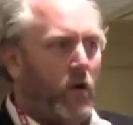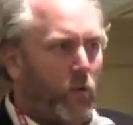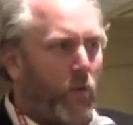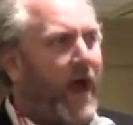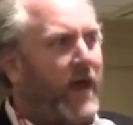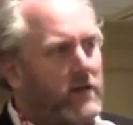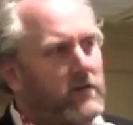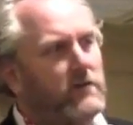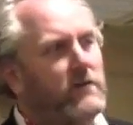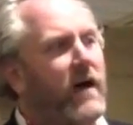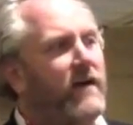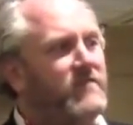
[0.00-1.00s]
radical
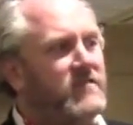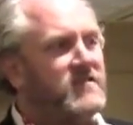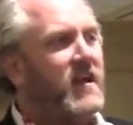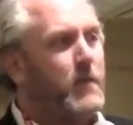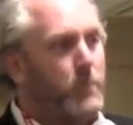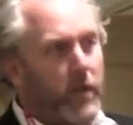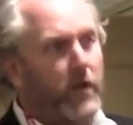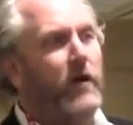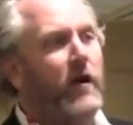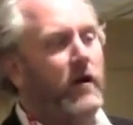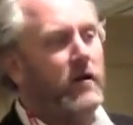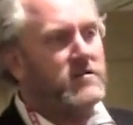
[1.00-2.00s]
leftists like Bill
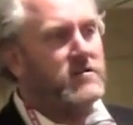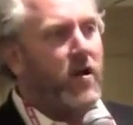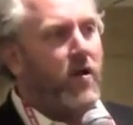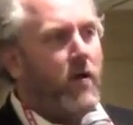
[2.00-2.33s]
Ayers